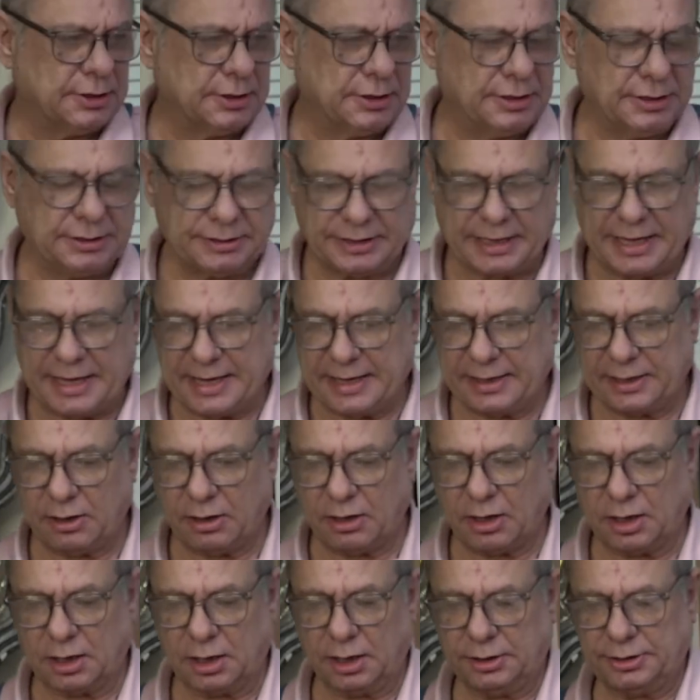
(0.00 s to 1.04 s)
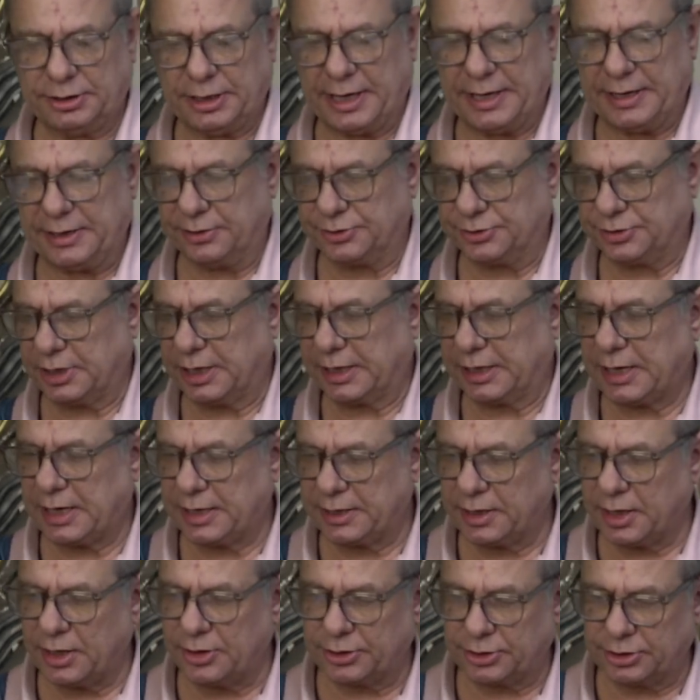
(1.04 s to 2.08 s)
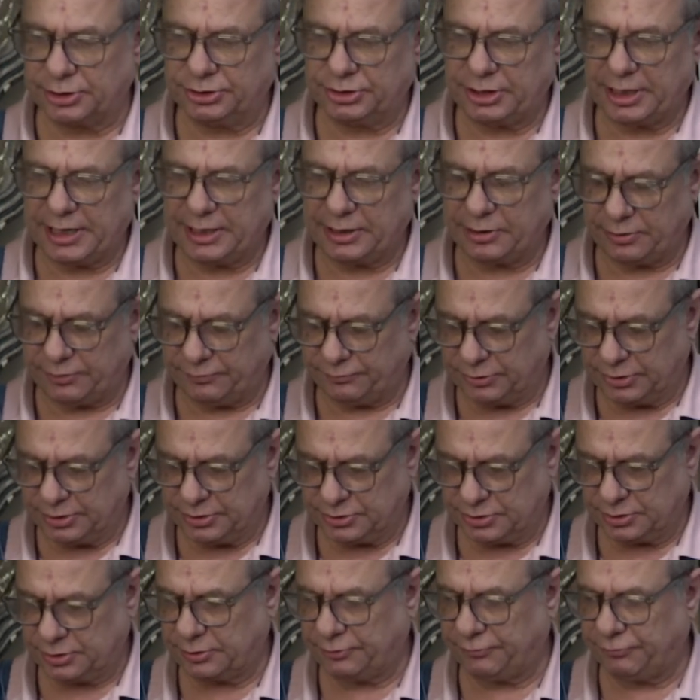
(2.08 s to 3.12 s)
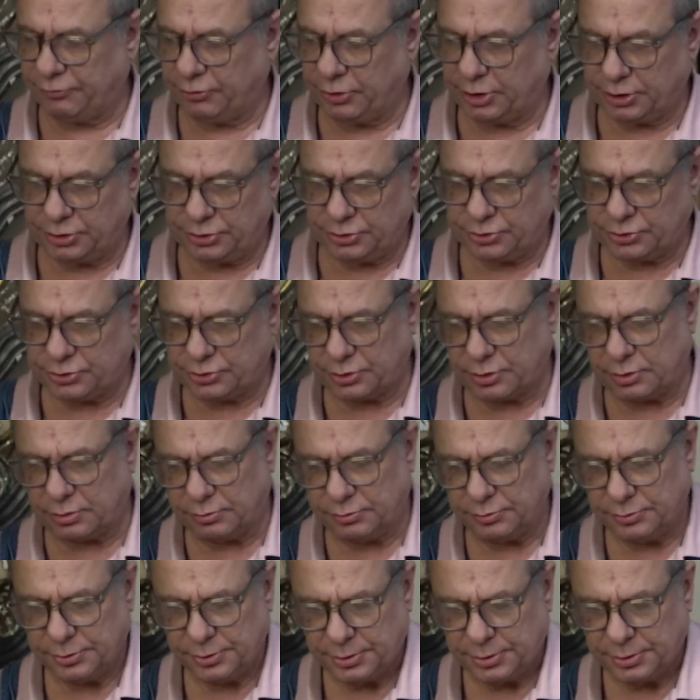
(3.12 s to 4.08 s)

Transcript: let's add our taters. I got another container of these in the fridge, so